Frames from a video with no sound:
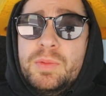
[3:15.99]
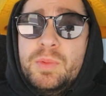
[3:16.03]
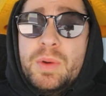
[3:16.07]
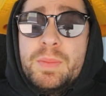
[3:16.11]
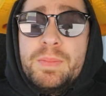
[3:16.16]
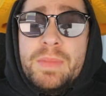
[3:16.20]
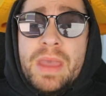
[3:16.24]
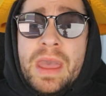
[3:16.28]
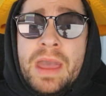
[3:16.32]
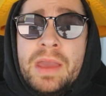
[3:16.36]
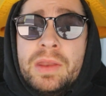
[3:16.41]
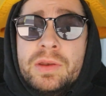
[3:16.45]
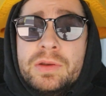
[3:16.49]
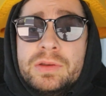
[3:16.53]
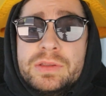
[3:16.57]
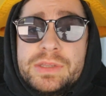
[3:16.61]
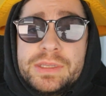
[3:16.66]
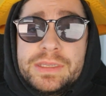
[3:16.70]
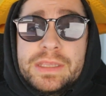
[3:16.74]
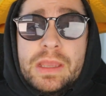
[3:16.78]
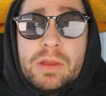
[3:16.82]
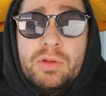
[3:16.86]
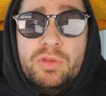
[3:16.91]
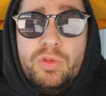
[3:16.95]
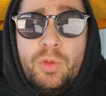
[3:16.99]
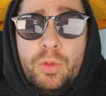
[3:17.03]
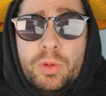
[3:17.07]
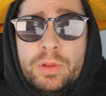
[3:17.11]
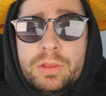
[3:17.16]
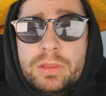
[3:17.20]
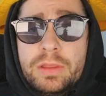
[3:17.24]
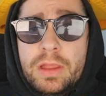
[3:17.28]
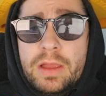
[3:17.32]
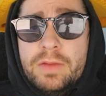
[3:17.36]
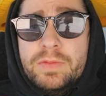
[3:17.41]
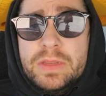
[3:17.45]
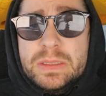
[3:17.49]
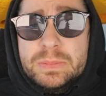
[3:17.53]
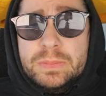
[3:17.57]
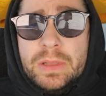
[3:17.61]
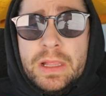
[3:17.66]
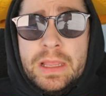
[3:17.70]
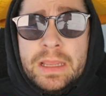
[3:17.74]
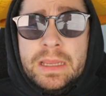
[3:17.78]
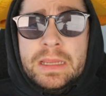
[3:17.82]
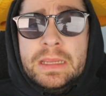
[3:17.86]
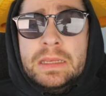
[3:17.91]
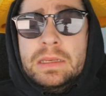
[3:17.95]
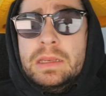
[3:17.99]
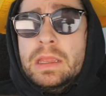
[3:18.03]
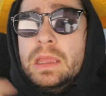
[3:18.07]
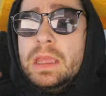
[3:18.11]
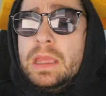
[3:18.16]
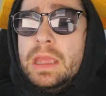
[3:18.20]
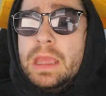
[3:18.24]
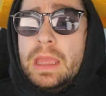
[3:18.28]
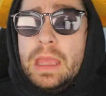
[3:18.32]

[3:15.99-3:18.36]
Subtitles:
What matters is how Jordan Love is playing,